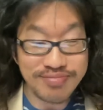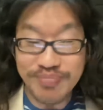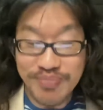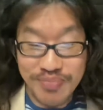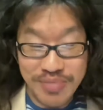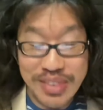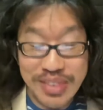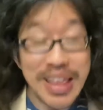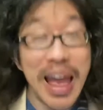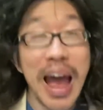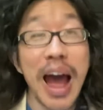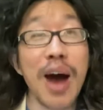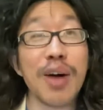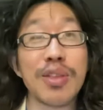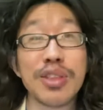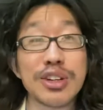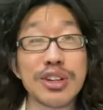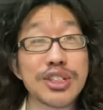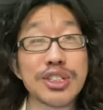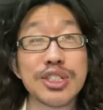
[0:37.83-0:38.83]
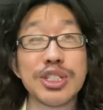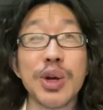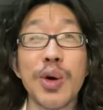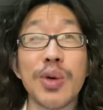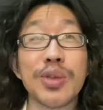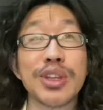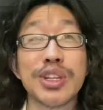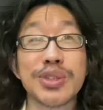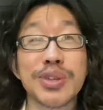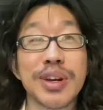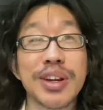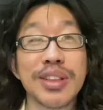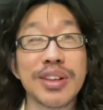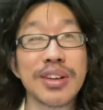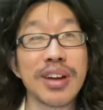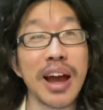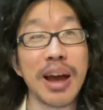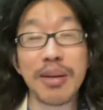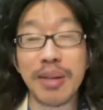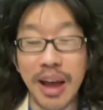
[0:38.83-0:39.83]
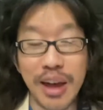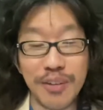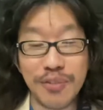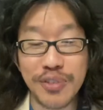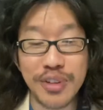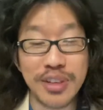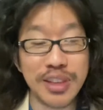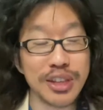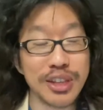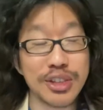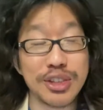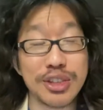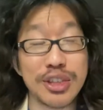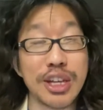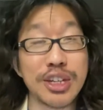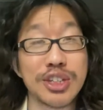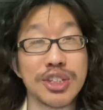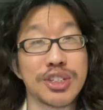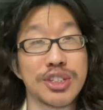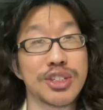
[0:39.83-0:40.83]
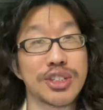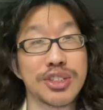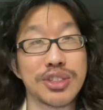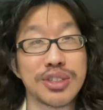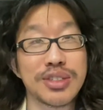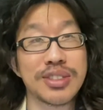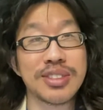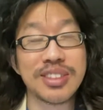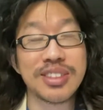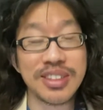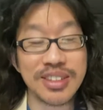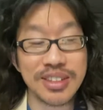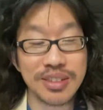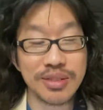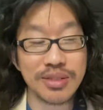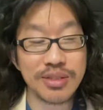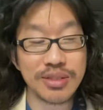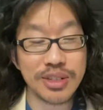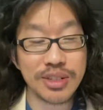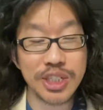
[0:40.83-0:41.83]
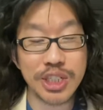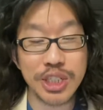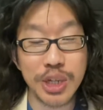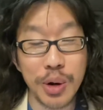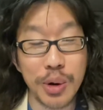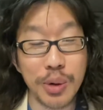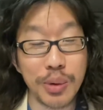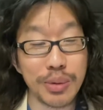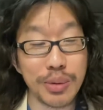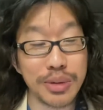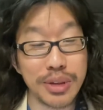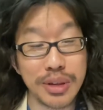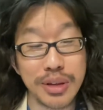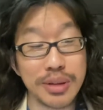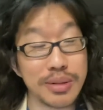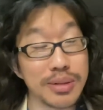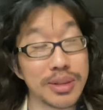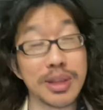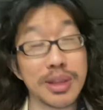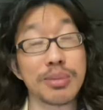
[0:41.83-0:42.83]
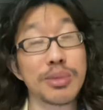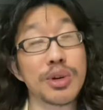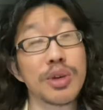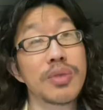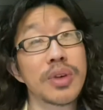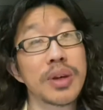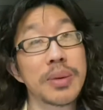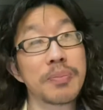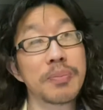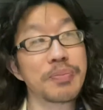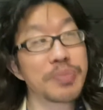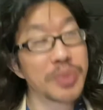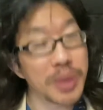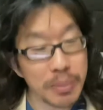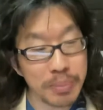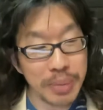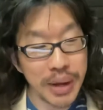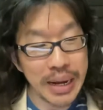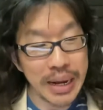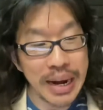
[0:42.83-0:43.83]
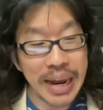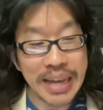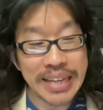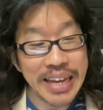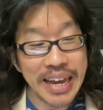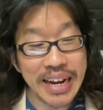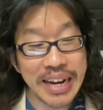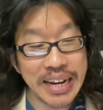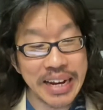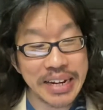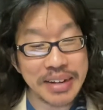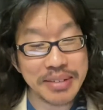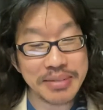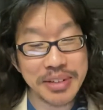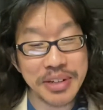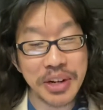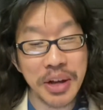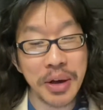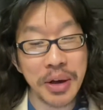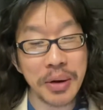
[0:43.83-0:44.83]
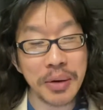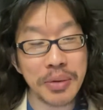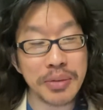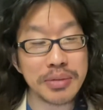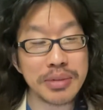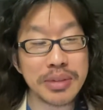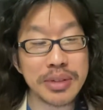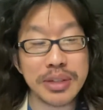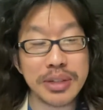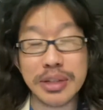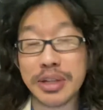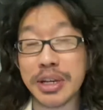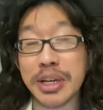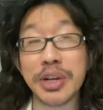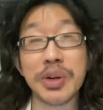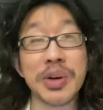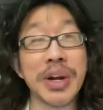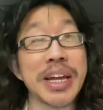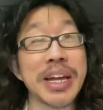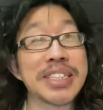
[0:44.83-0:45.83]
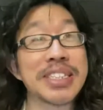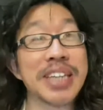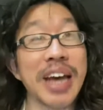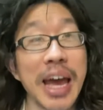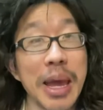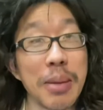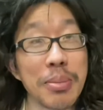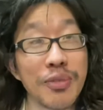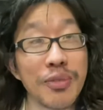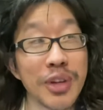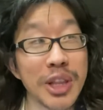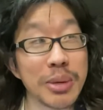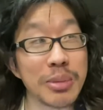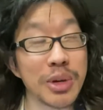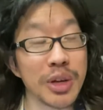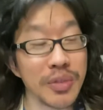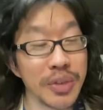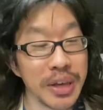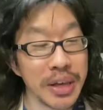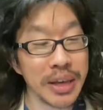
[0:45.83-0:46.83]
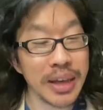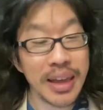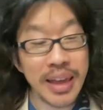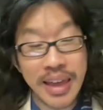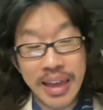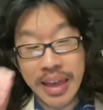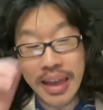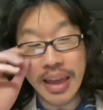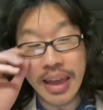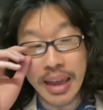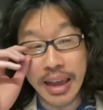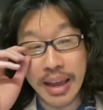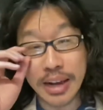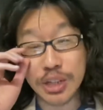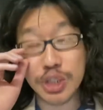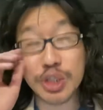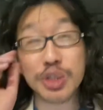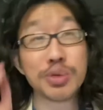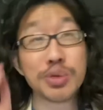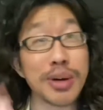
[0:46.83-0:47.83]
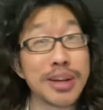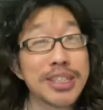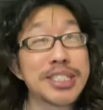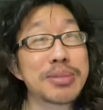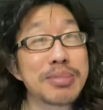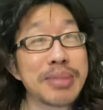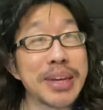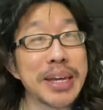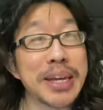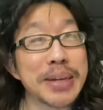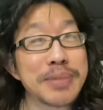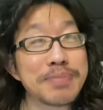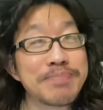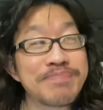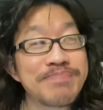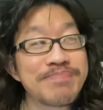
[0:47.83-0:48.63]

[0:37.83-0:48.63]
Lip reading: now they're just showing the trailer. I feel like they should just show the movie. But I get it, you know. It creates hype for the movie, and trust me,